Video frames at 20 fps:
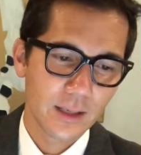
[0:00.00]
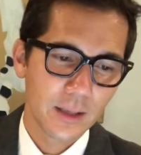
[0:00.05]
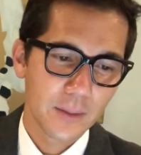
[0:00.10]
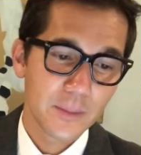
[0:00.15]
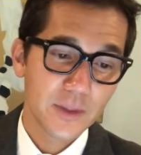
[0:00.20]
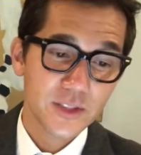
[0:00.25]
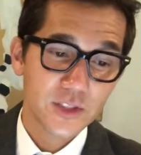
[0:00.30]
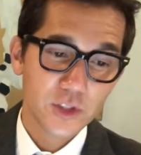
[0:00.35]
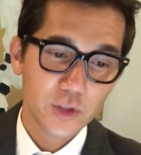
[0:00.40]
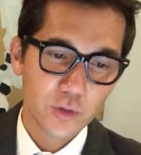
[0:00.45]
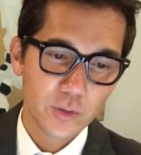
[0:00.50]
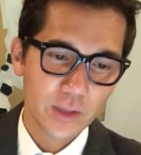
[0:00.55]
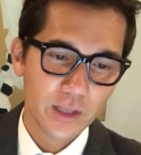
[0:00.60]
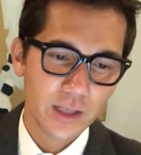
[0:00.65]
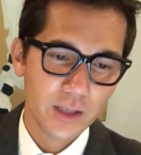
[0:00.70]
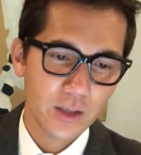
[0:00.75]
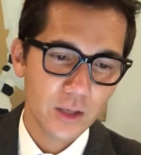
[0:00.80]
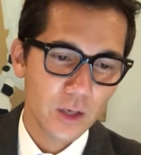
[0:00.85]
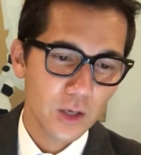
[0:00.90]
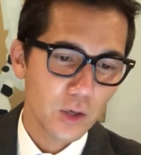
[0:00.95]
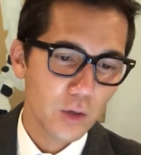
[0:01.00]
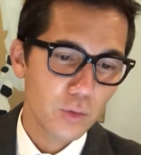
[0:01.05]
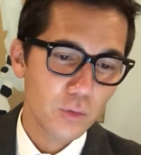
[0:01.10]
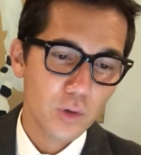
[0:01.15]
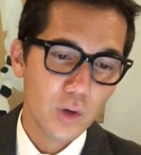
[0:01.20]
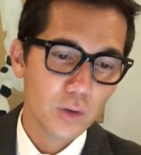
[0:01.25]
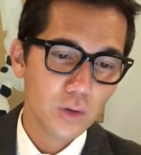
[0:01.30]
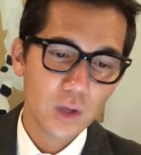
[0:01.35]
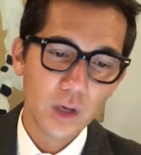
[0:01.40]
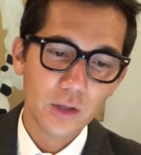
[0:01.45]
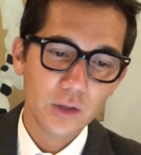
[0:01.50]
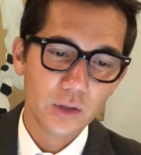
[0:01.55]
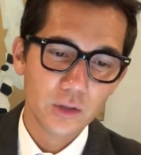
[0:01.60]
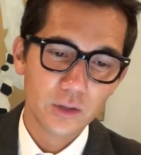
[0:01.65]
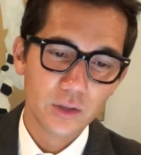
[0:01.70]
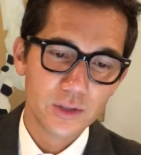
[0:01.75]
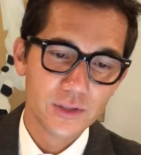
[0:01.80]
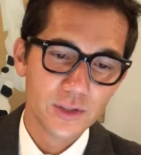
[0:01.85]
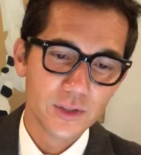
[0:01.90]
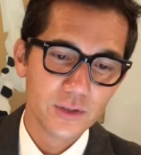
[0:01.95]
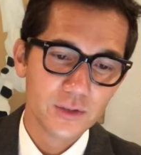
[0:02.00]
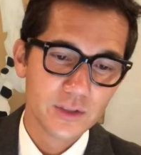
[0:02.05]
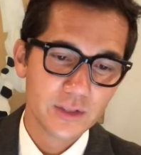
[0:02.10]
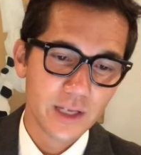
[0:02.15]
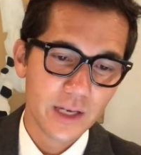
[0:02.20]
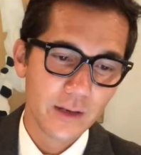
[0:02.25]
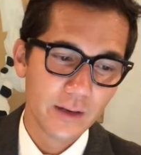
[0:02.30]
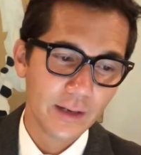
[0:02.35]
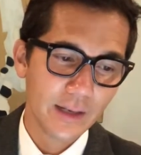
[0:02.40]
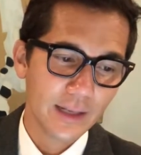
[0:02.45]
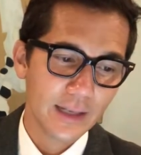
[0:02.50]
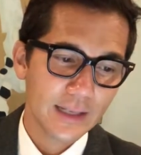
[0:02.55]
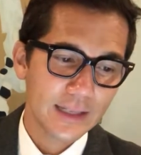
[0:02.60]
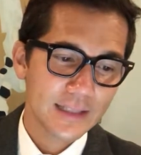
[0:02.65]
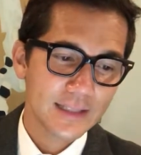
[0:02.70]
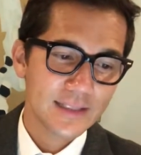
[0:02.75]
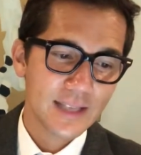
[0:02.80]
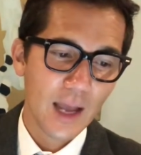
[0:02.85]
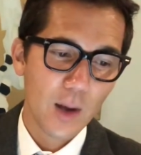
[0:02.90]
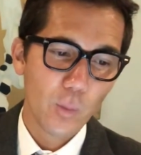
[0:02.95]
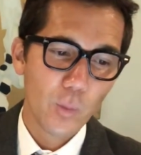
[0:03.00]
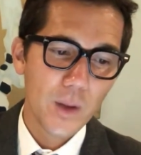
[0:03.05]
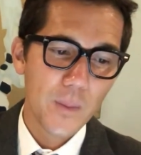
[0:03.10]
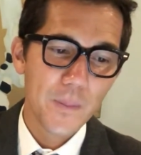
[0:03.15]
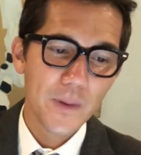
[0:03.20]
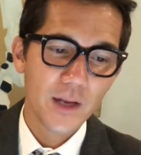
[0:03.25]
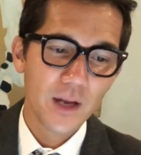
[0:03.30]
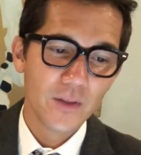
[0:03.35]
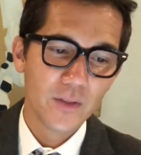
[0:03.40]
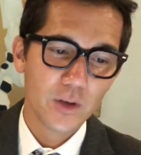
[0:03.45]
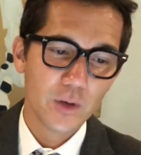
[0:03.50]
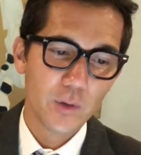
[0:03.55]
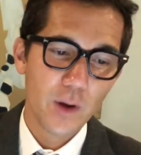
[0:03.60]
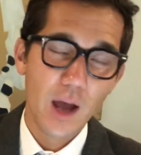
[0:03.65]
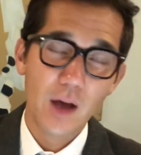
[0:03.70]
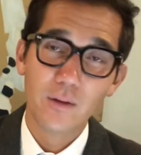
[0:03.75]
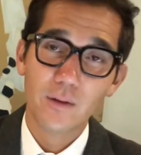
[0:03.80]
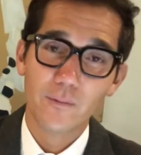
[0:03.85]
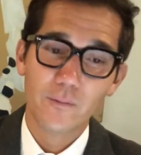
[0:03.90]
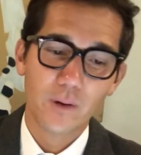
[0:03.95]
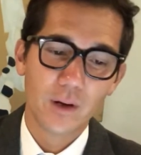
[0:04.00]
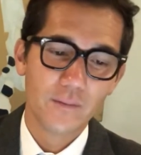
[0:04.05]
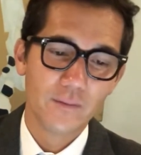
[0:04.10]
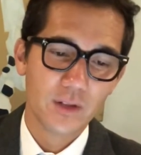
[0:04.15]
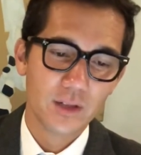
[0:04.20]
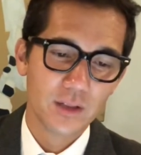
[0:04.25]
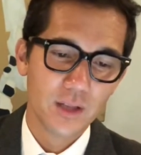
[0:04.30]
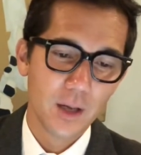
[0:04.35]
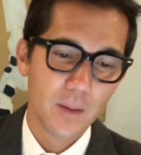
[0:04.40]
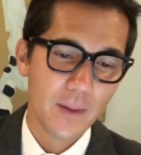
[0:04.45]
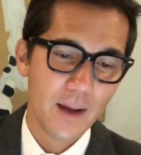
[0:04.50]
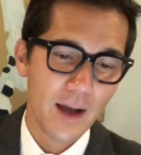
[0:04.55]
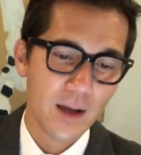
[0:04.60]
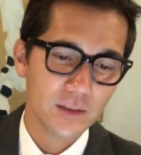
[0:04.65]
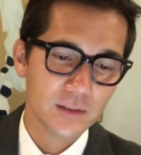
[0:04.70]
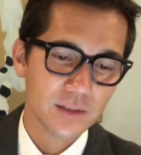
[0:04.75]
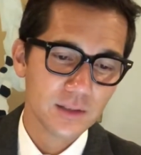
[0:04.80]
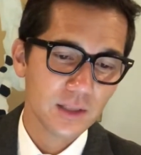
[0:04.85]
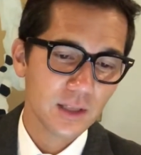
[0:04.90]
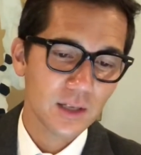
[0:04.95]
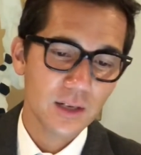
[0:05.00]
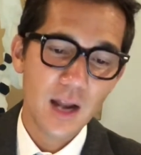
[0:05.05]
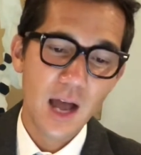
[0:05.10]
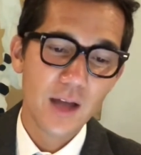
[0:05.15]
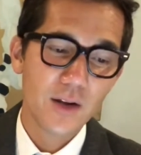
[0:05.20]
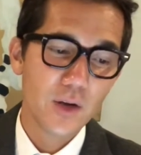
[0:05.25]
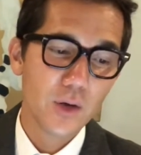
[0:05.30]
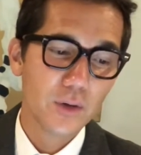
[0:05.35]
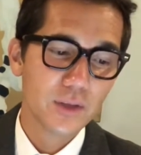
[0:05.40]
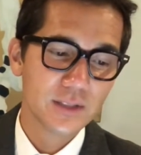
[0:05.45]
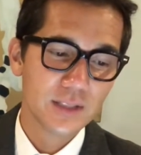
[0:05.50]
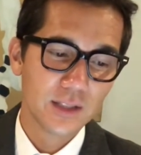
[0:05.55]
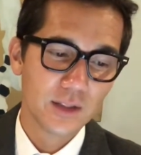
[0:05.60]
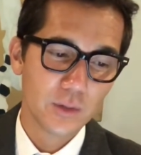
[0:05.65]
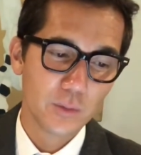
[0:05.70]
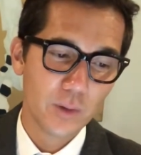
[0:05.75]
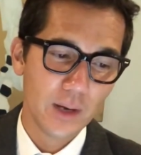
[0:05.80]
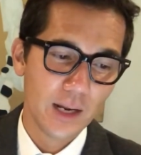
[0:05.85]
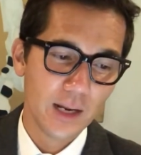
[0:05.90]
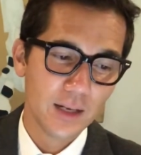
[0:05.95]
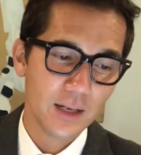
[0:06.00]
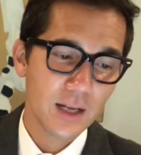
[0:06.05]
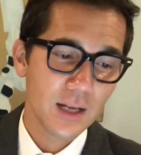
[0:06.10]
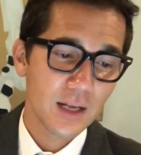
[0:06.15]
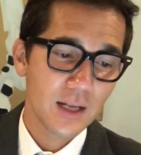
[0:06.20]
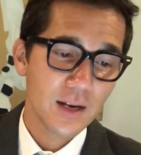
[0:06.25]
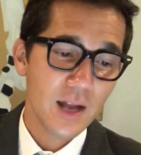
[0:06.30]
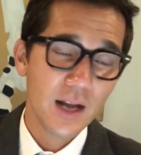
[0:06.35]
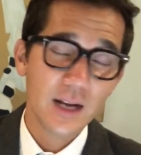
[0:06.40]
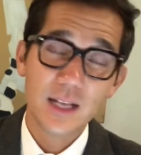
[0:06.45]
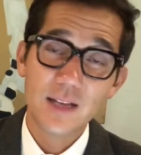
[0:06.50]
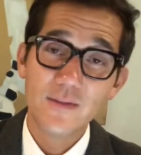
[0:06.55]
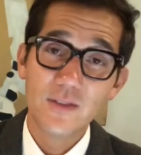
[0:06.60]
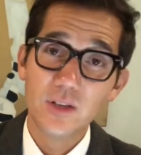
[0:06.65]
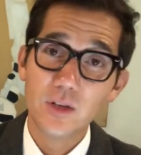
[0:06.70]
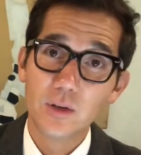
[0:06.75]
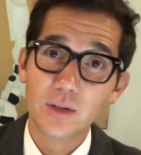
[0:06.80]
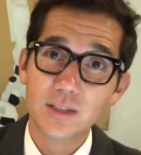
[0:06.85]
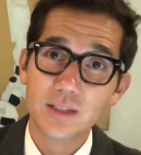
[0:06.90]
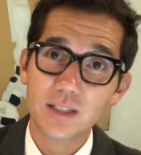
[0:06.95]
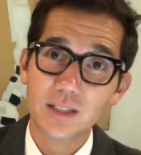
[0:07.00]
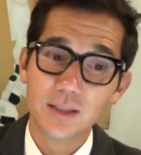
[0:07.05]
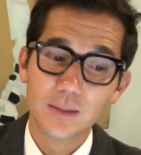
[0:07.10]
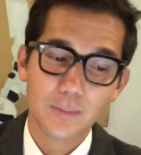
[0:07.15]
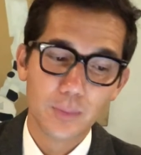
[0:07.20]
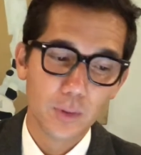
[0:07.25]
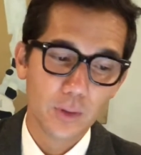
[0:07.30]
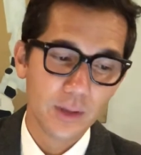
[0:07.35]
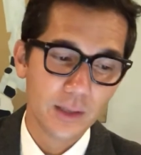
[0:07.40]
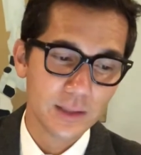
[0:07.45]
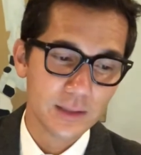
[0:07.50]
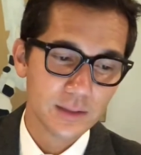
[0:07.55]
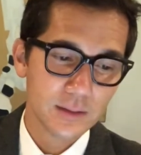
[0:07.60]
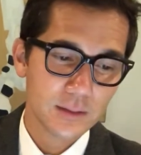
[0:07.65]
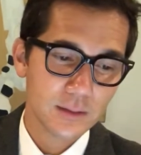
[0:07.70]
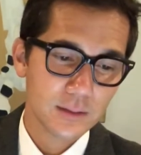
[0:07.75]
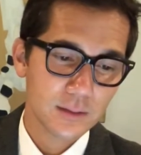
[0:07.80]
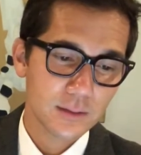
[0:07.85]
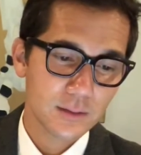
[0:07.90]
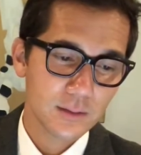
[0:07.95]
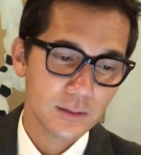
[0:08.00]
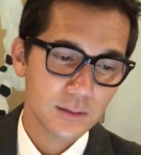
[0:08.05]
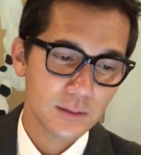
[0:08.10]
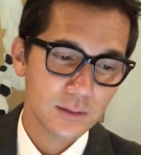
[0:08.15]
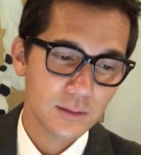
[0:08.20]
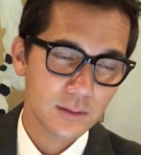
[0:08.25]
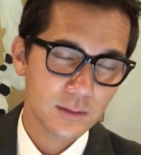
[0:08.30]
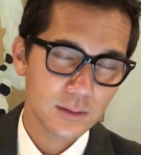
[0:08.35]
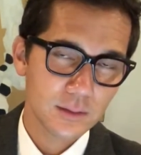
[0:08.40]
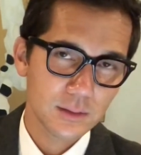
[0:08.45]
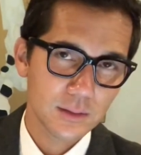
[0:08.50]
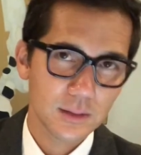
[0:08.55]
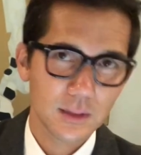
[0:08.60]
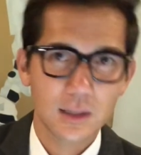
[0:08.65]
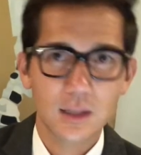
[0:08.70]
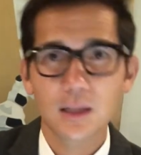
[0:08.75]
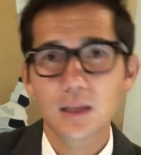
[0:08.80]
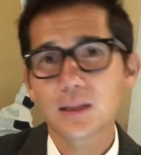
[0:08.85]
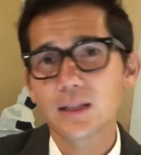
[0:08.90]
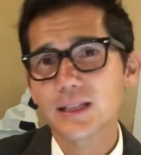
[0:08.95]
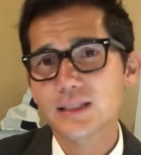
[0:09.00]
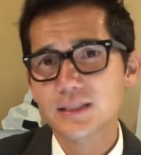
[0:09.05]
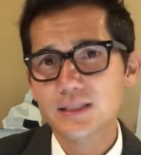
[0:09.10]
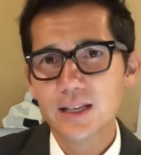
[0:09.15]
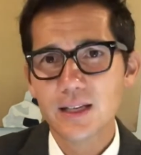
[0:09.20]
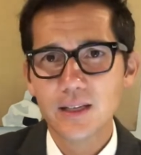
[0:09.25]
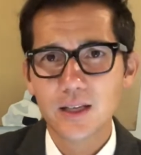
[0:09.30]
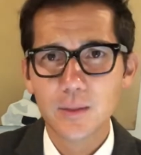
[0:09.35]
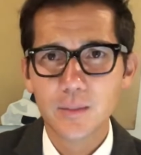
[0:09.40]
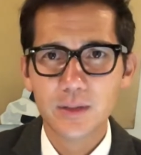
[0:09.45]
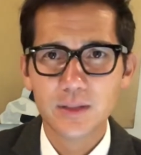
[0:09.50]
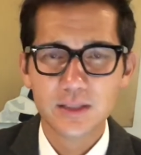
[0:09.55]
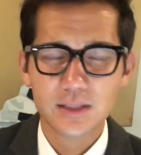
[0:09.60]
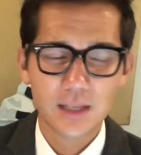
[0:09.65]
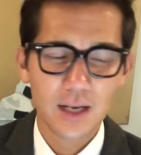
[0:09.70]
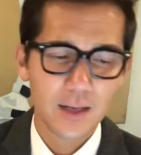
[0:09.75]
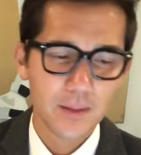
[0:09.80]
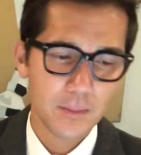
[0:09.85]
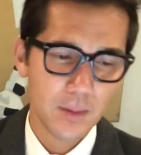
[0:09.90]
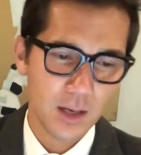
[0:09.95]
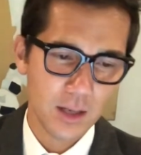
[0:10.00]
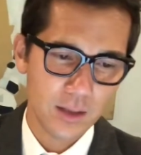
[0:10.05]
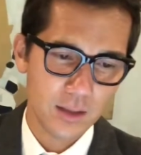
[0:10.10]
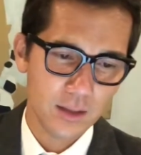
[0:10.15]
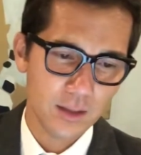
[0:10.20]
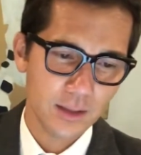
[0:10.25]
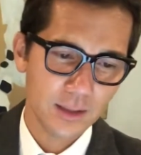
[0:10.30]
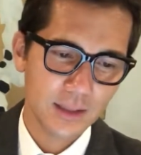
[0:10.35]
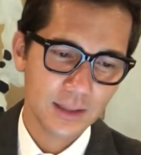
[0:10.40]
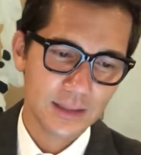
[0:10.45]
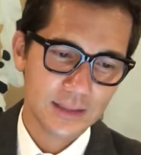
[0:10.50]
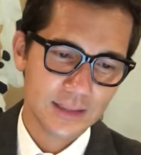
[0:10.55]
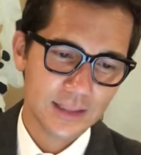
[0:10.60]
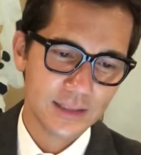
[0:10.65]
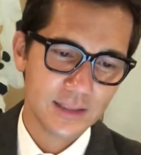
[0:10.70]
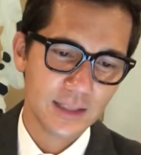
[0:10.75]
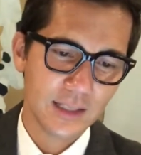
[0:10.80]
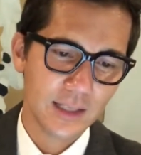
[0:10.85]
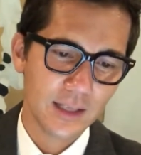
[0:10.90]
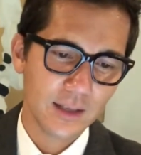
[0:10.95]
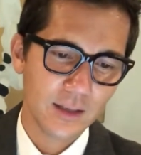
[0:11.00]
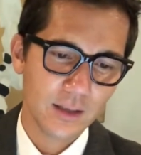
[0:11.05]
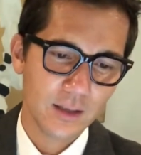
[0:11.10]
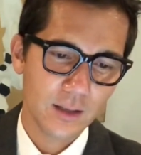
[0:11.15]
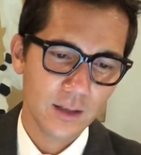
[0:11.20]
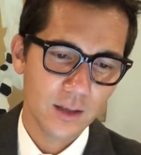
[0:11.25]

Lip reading: Mr. Greene, who no longer looked so scary, sat weeping on the ground in front of the clubhouse, not noticing the rain, not even noticing the boys. Let's take him inside, Mon, said Ziggy.